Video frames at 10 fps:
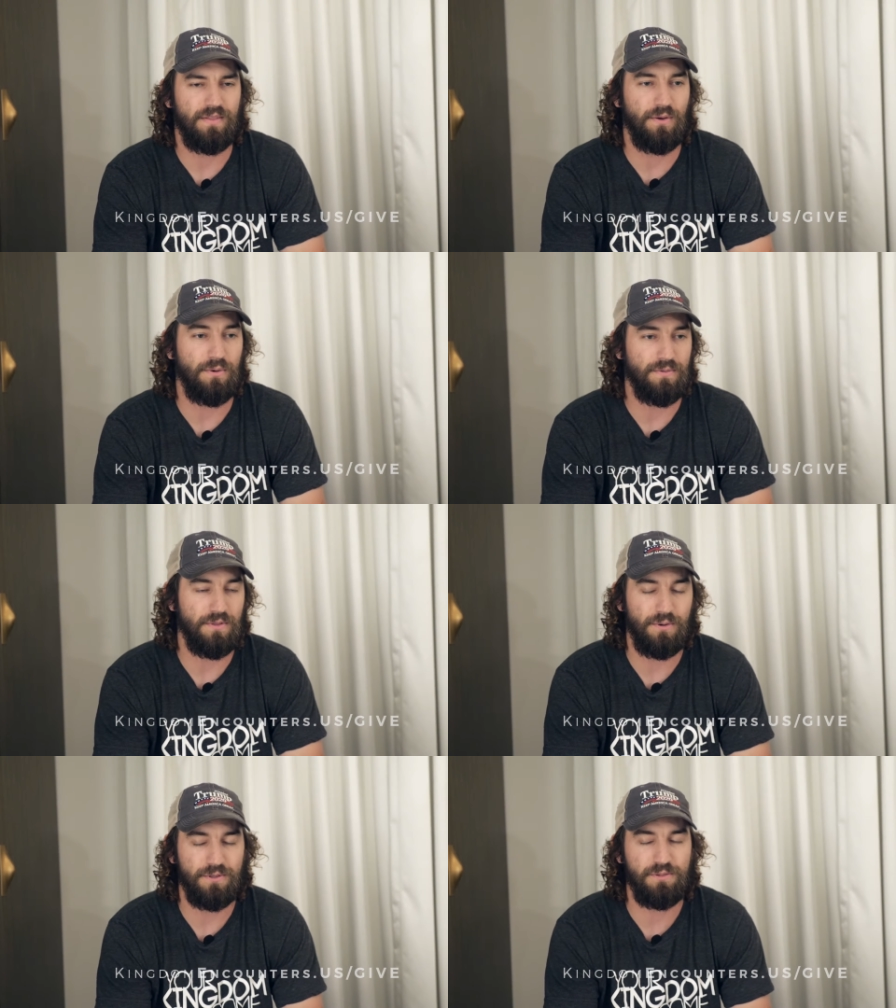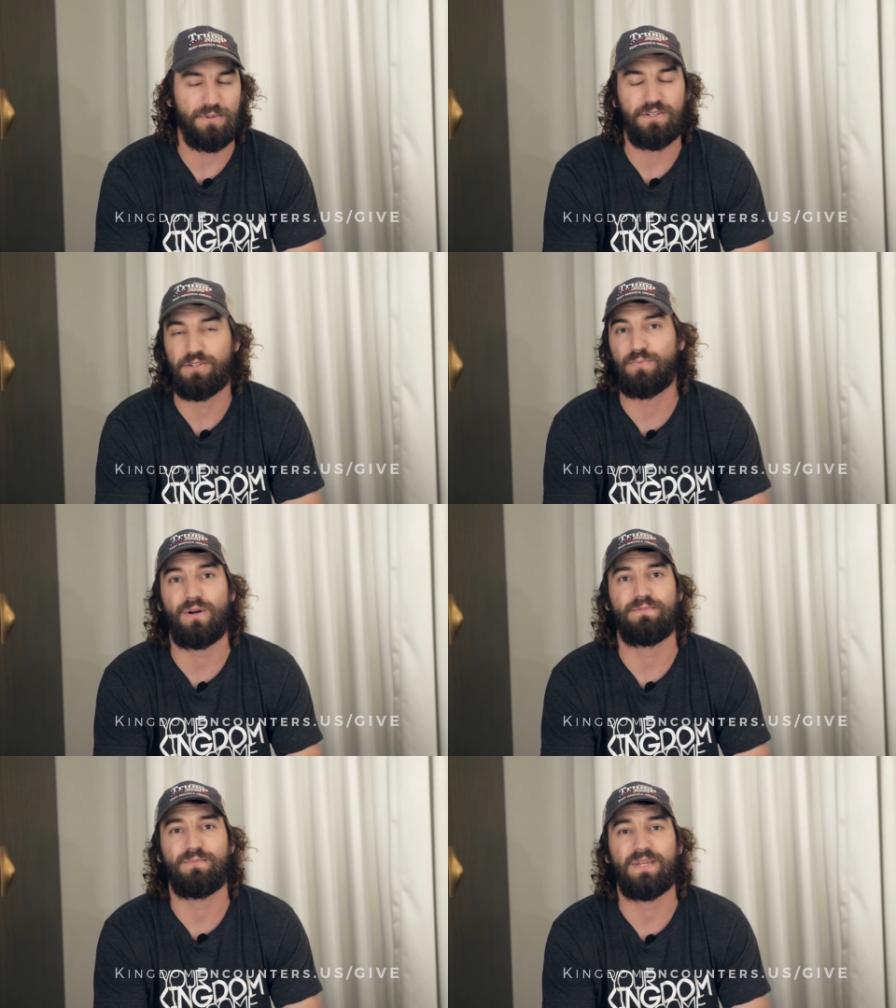The Holy Spirit just
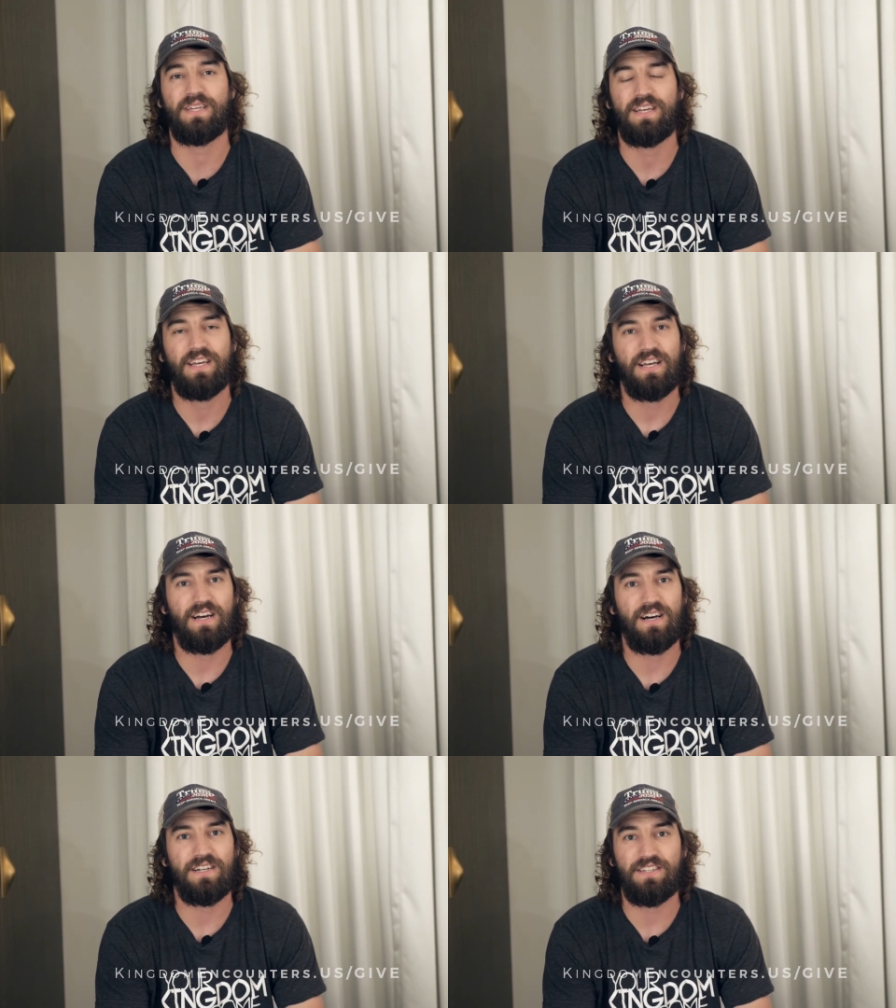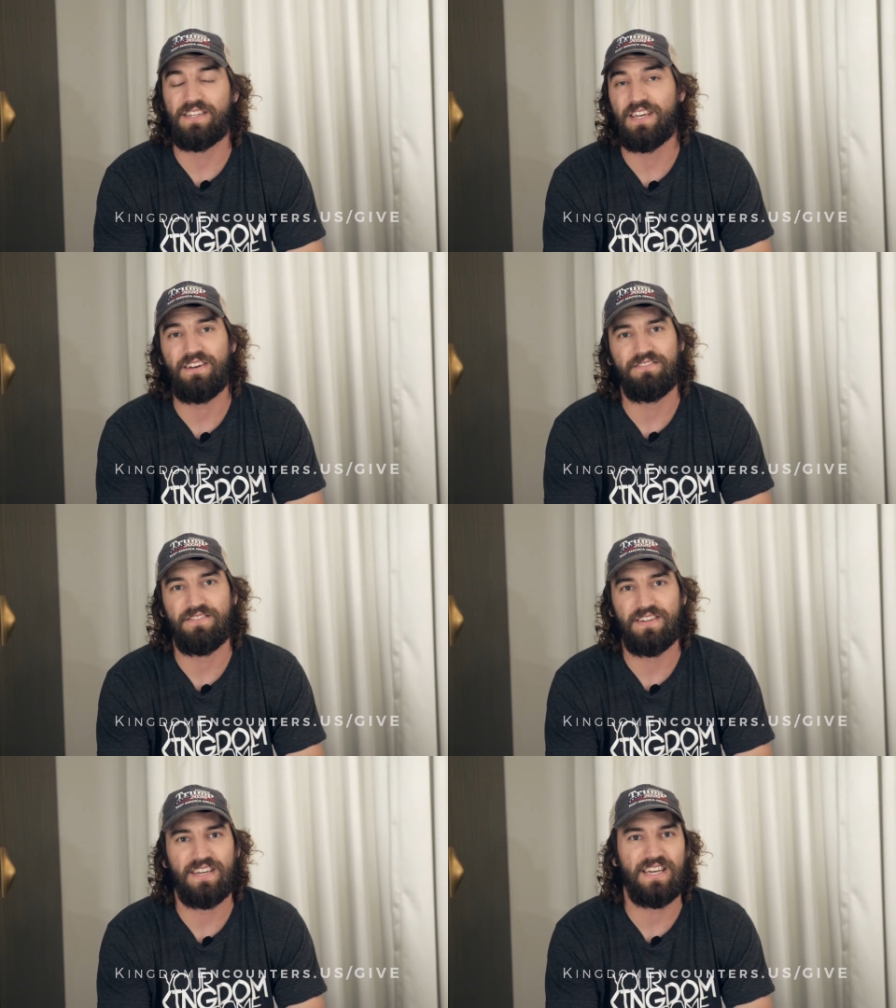prompted me to give
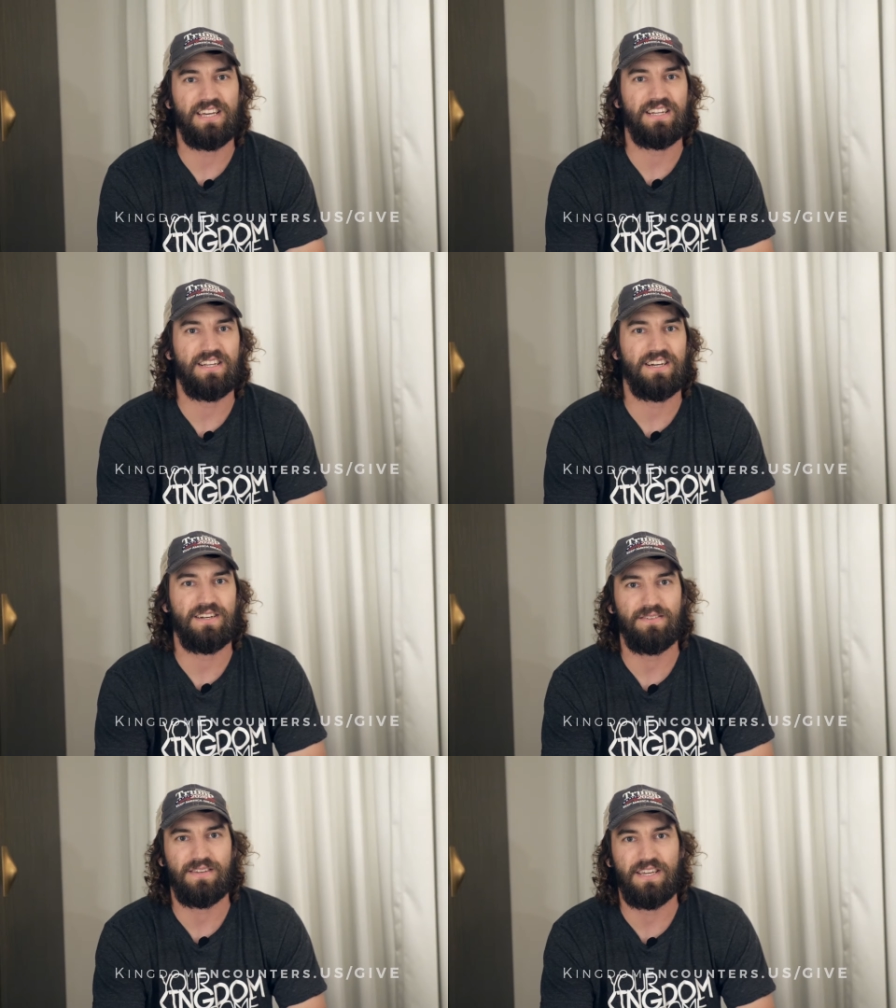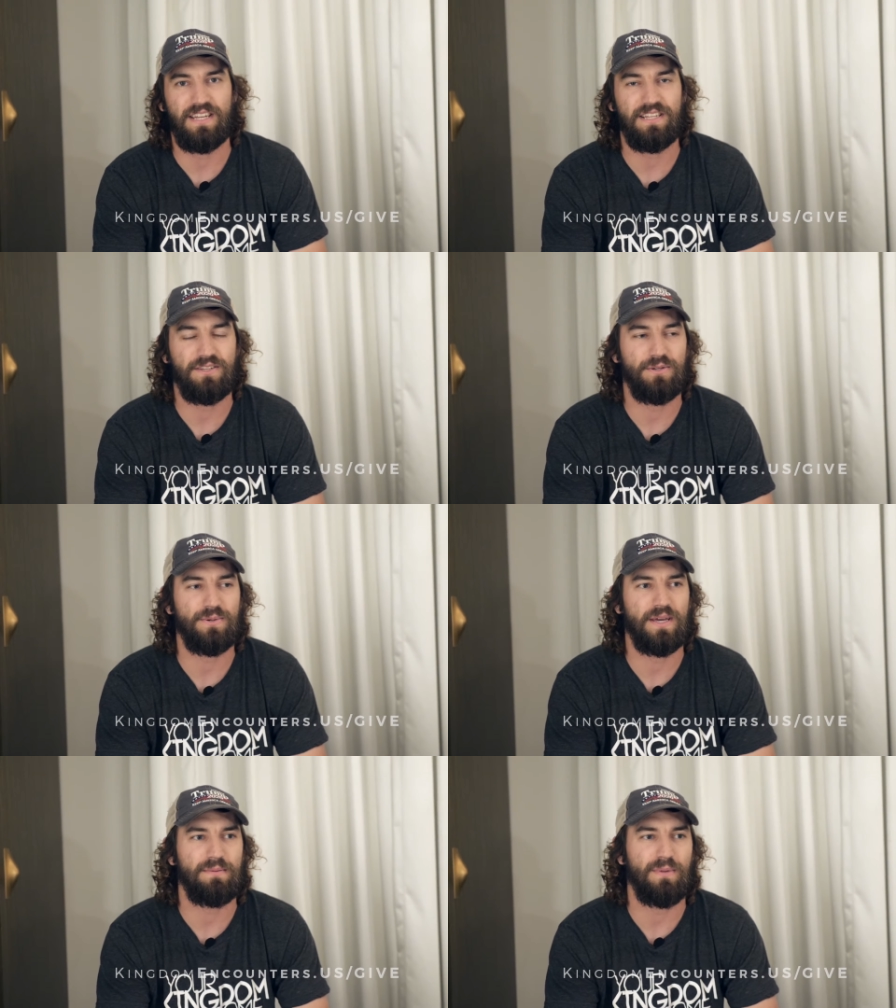and get
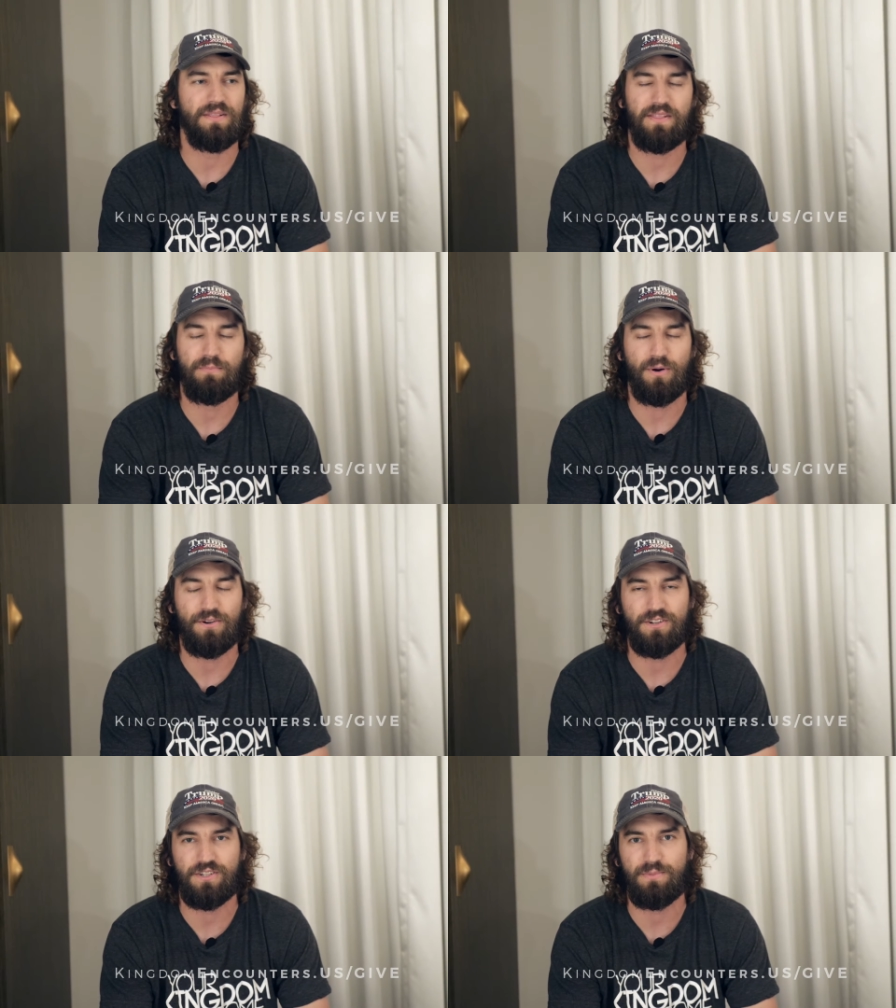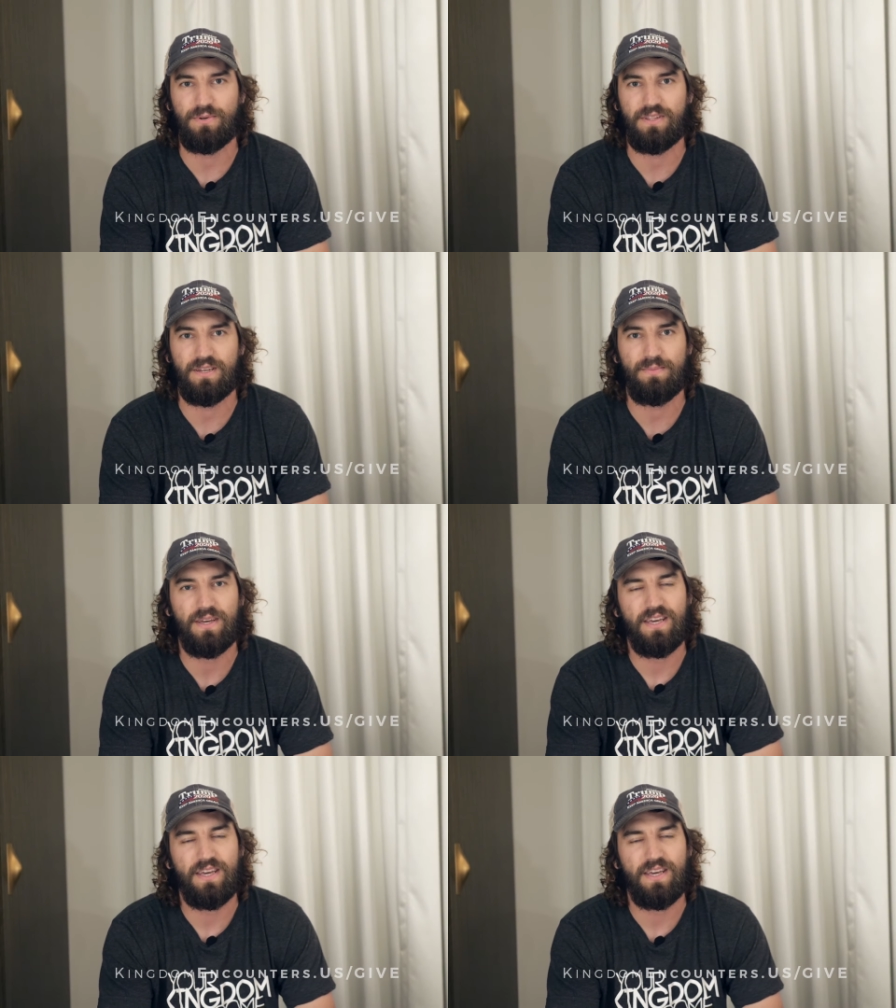into a monthly partnership with him.